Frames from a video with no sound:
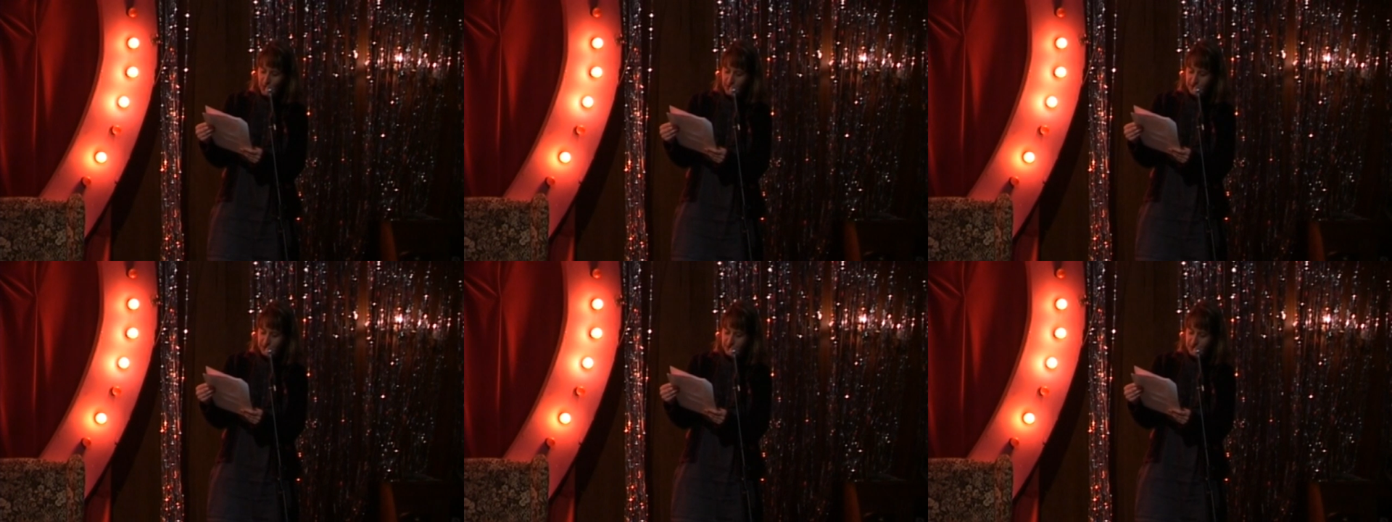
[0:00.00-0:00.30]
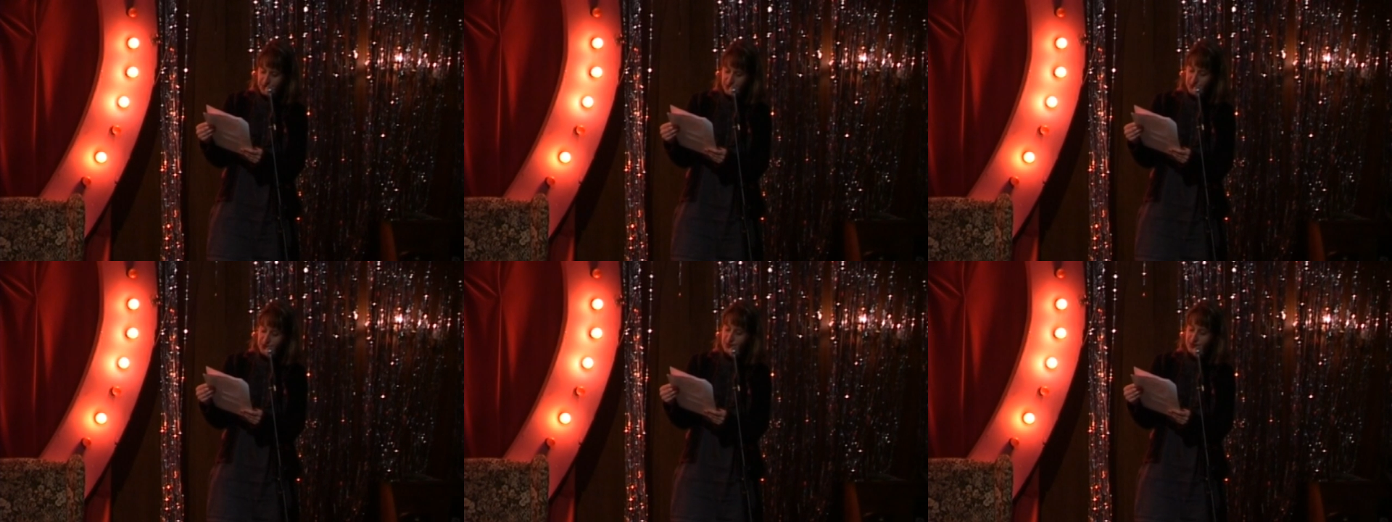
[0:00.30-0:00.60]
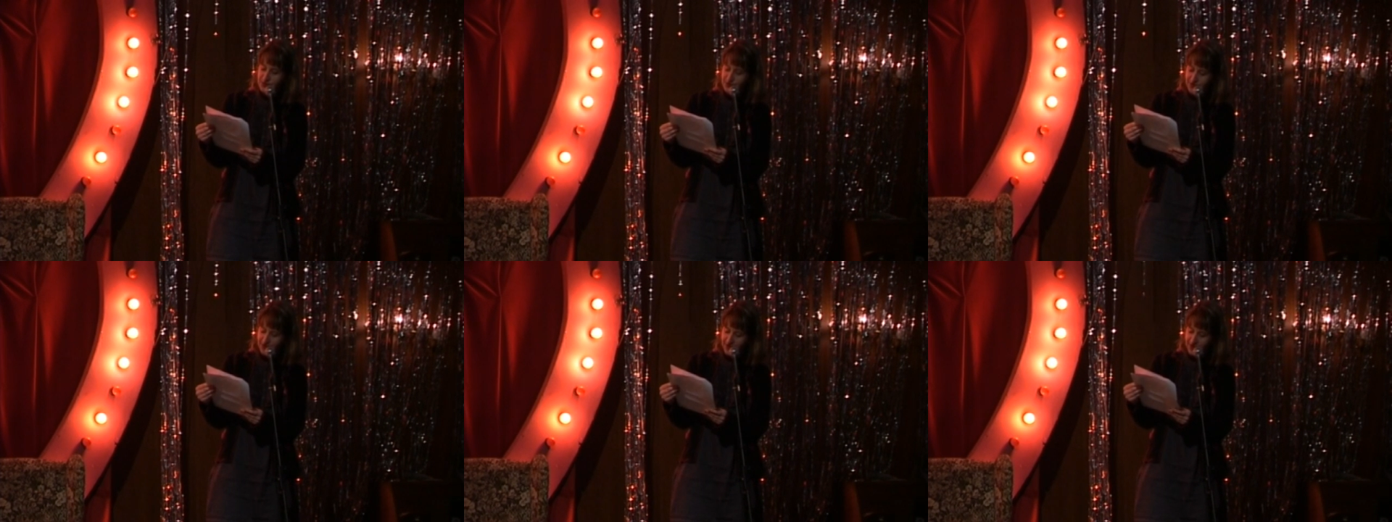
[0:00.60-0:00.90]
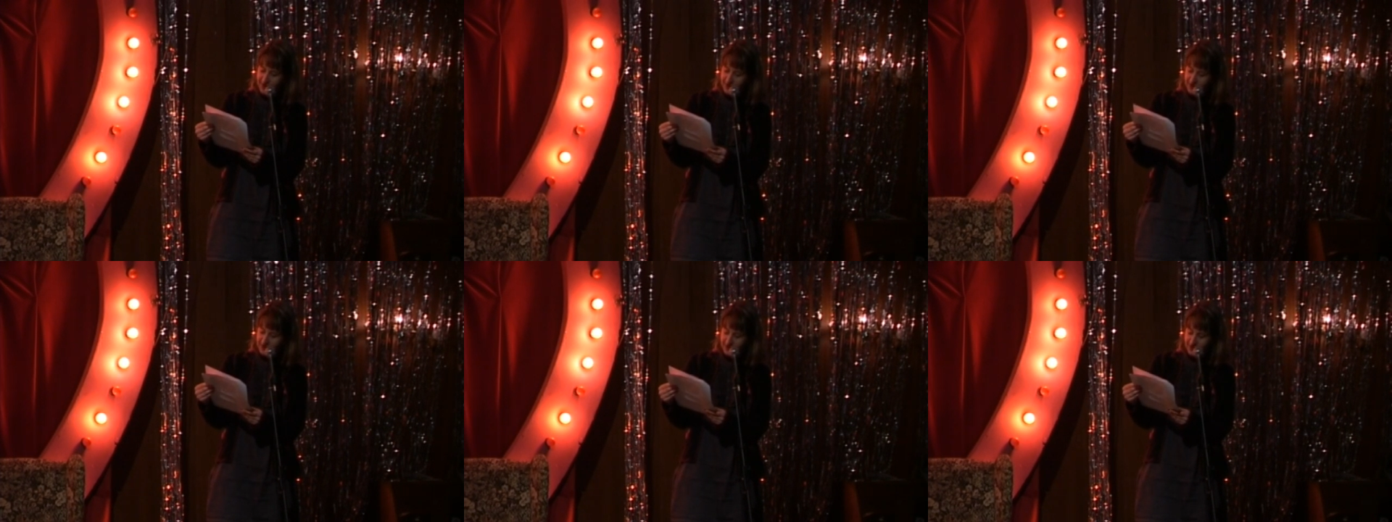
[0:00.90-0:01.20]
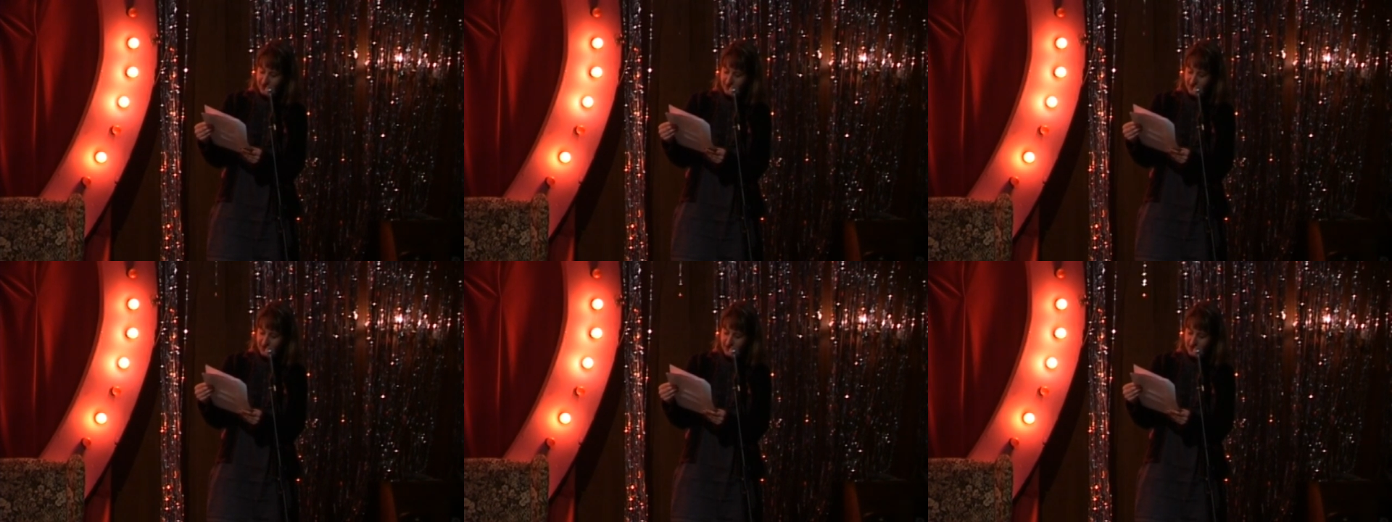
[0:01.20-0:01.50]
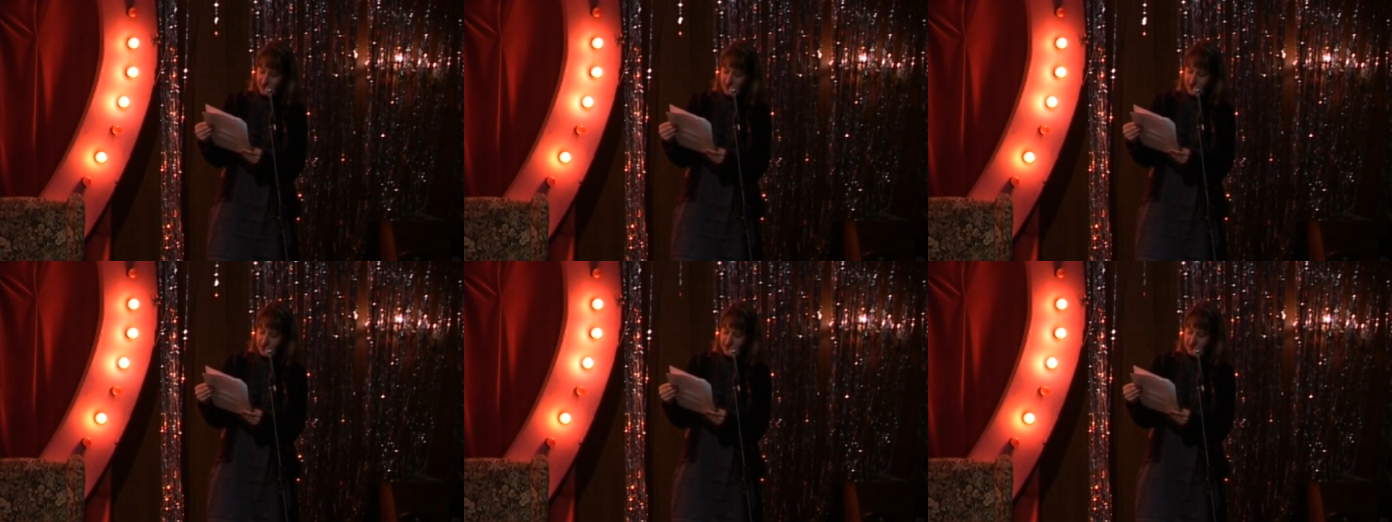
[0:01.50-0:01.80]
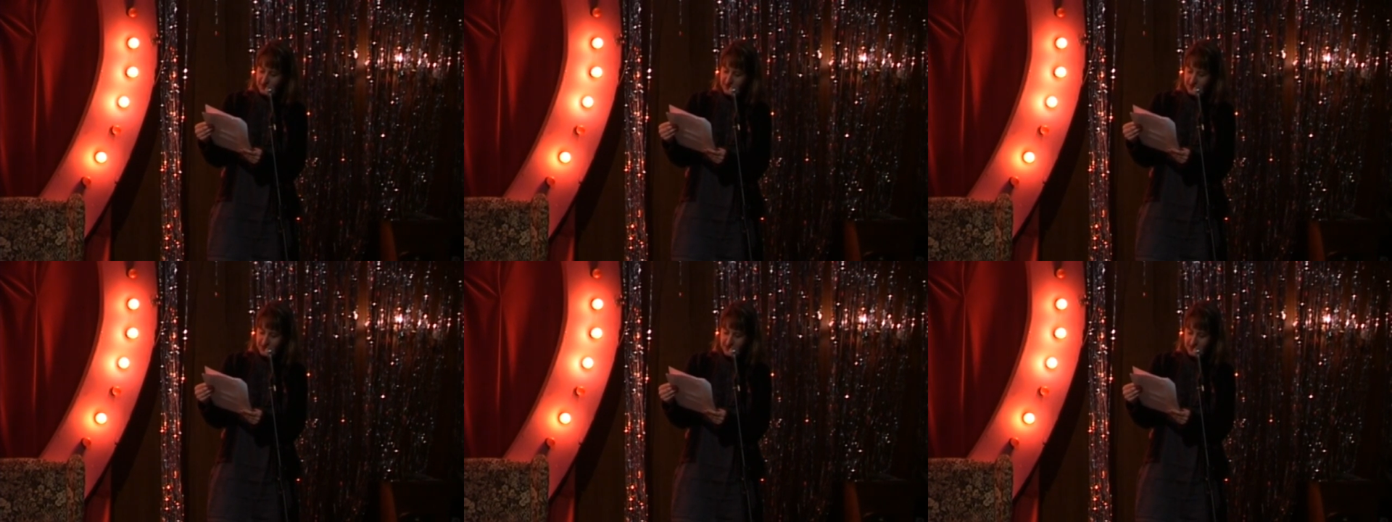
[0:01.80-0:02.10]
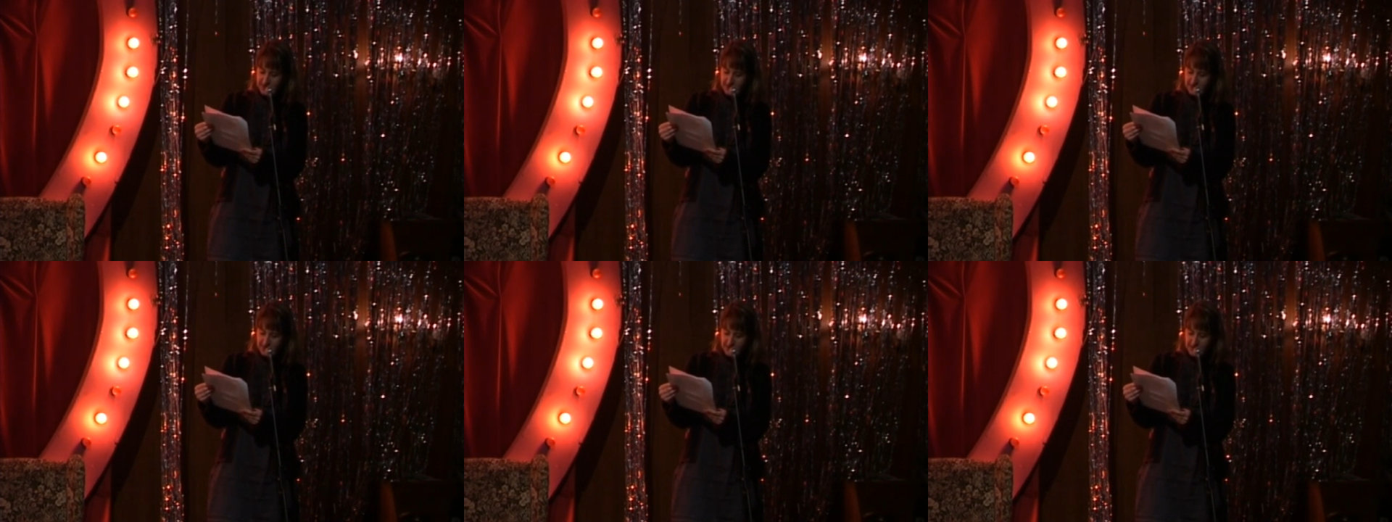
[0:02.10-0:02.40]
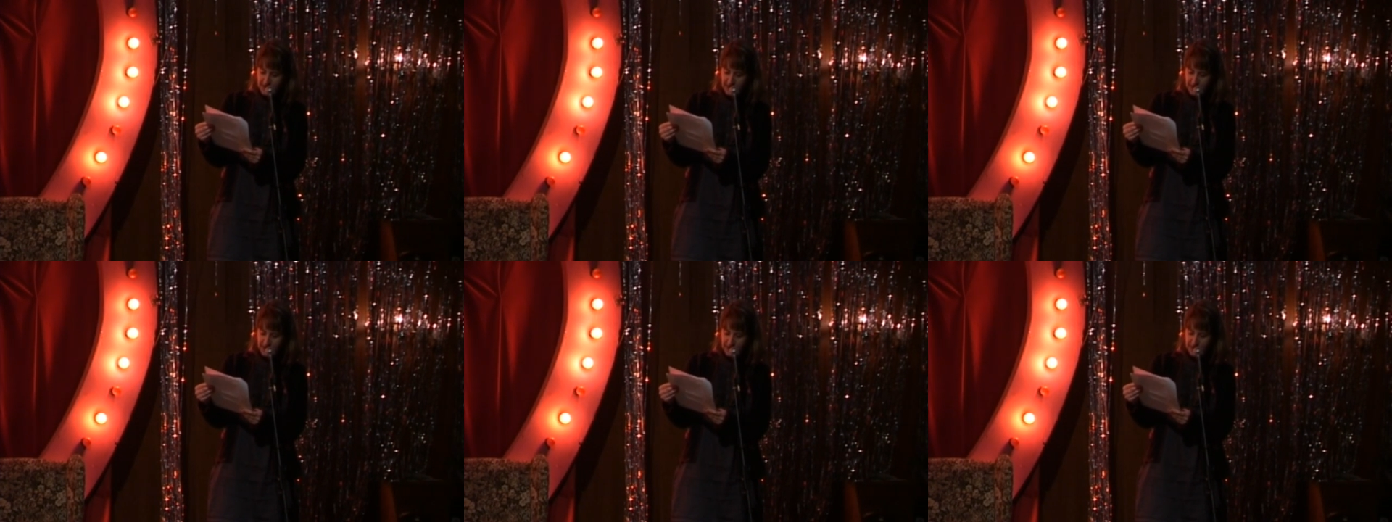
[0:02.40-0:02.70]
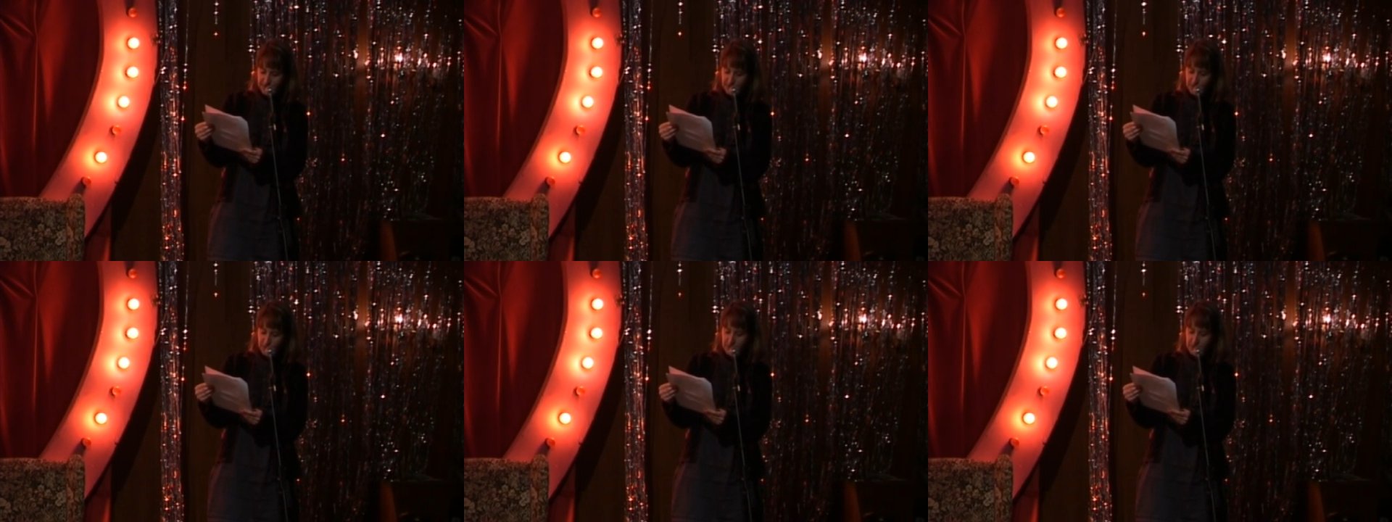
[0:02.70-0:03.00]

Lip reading: Nobody's mouth can be seen.